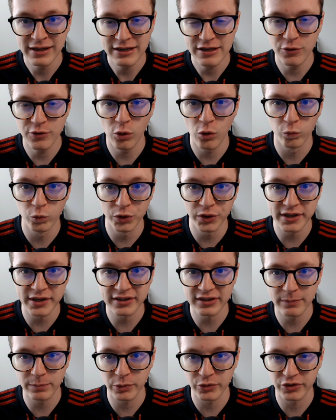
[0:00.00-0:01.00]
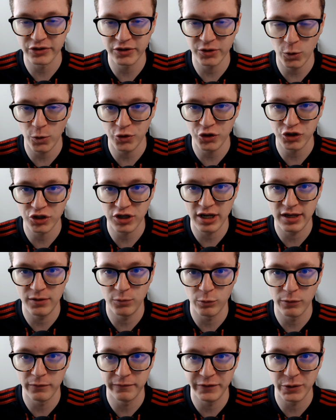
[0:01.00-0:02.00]
You know, a really simple search
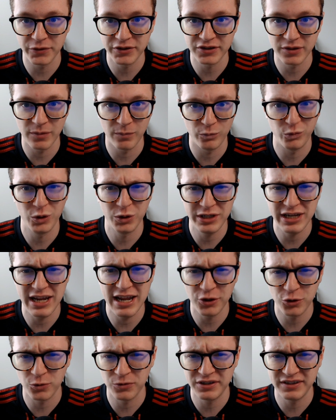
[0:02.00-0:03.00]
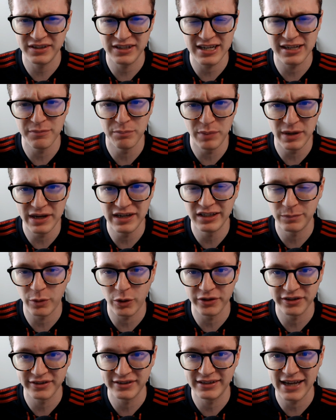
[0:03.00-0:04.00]
can reveal some really interesting
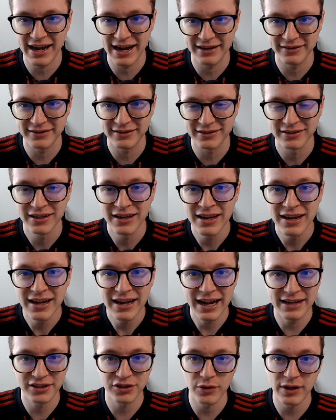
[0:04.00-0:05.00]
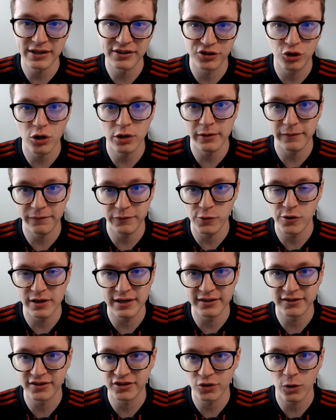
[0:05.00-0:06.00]
baseball stats, and so that's good if you're
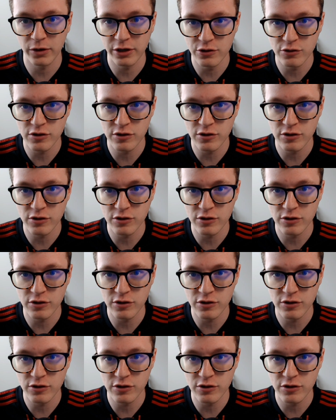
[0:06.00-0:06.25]
getting started.